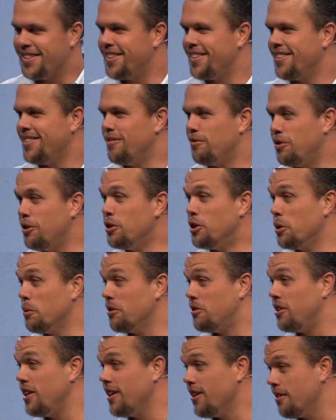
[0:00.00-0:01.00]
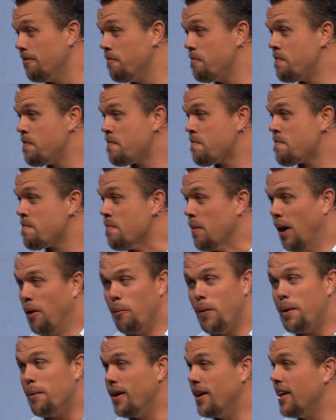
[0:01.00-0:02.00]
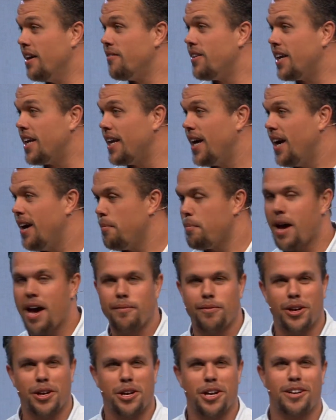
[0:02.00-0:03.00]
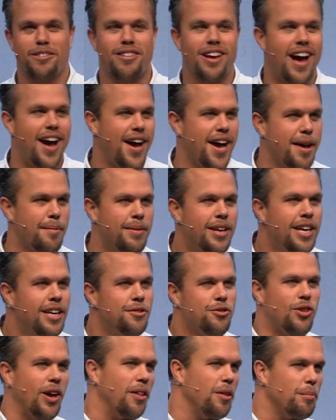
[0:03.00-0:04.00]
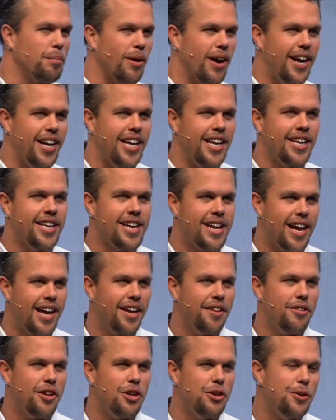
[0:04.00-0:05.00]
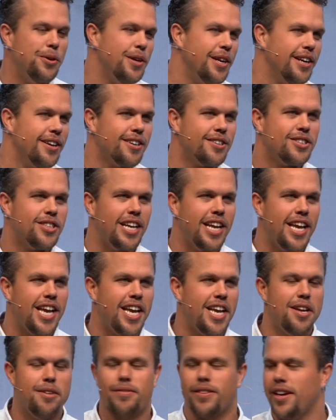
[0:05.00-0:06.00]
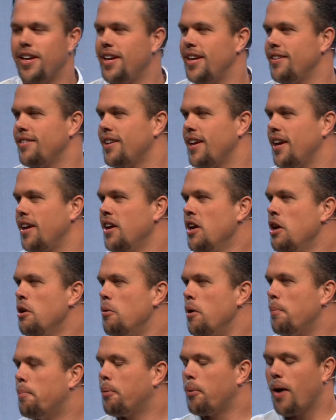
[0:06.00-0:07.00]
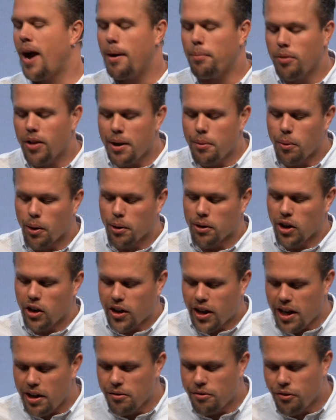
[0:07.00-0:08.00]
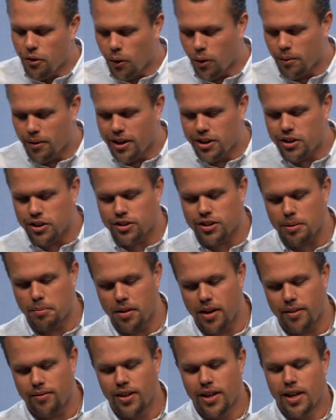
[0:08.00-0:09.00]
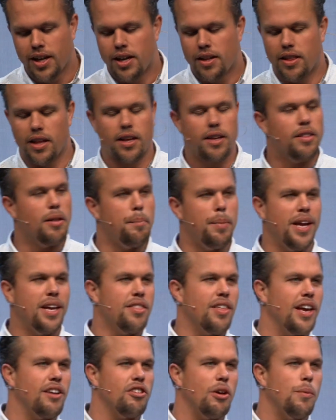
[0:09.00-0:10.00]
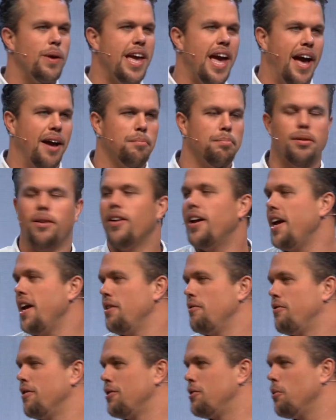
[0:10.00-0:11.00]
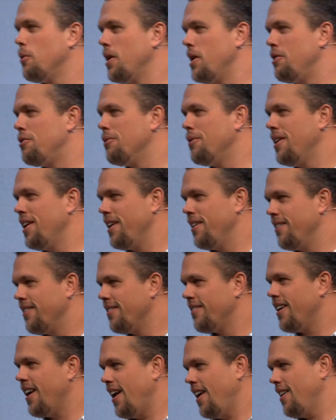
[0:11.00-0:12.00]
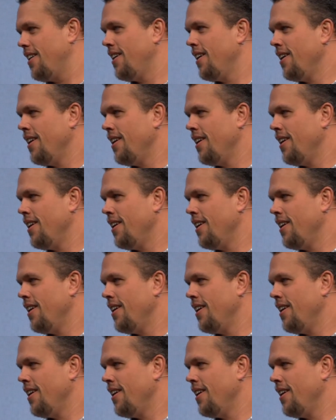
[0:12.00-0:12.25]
The future is here. And we were living it up, having a good time, celebrating the New Year's Eve. And we probably were looking forward to some of the big things that we had planned for 2020, right?